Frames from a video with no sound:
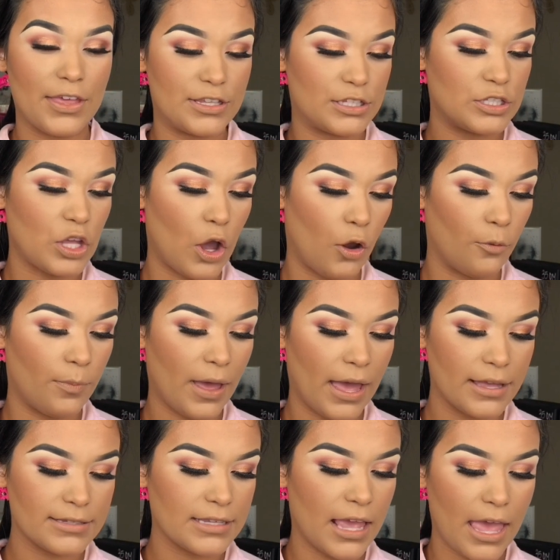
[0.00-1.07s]
is
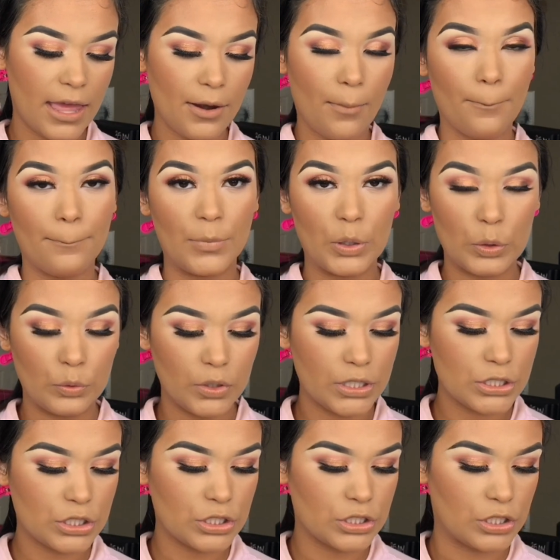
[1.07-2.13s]
Topaz and
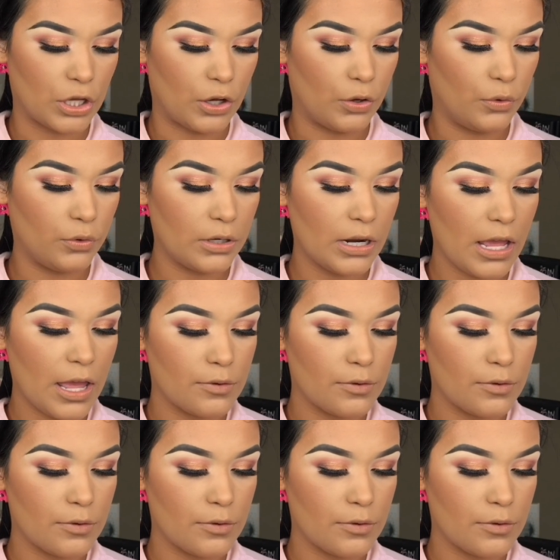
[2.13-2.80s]
Moonstone,